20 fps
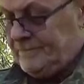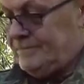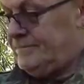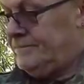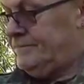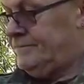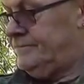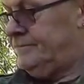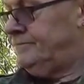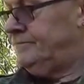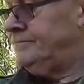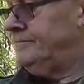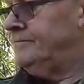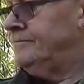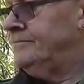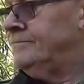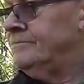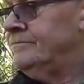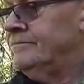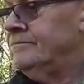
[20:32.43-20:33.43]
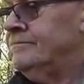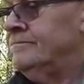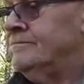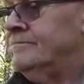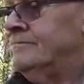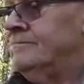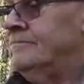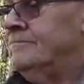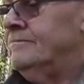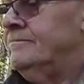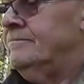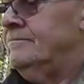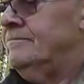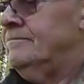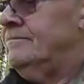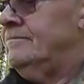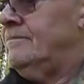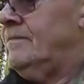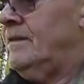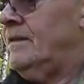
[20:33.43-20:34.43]

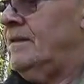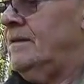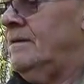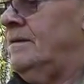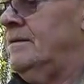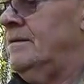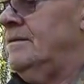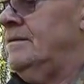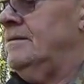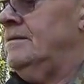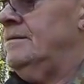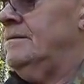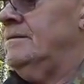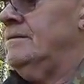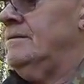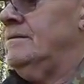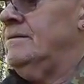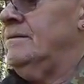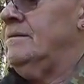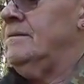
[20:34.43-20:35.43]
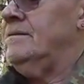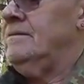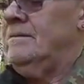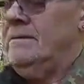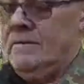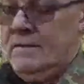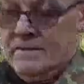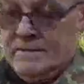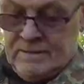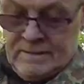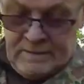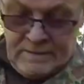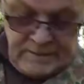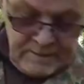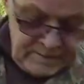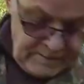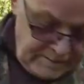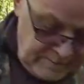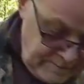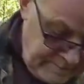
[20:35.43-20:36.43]

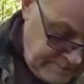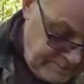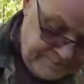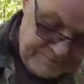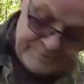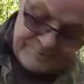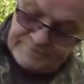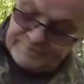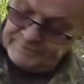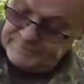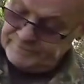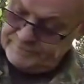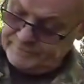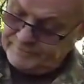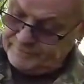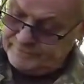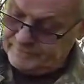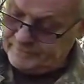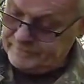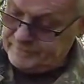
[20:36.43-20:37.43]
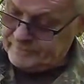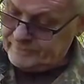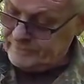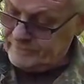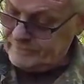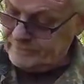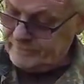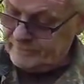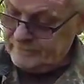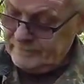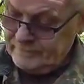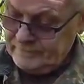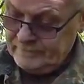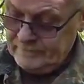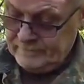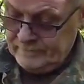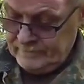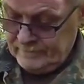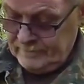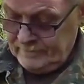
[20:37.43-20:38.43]

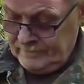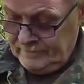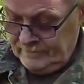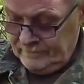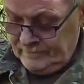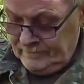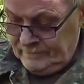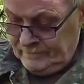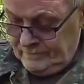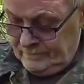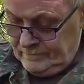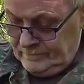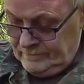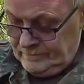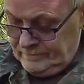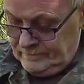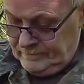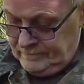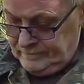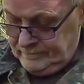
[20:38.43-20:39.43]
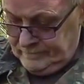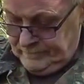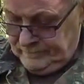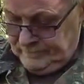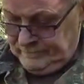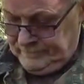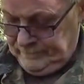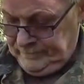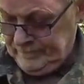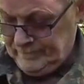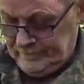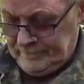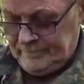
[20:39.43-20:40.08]
(no one is talking)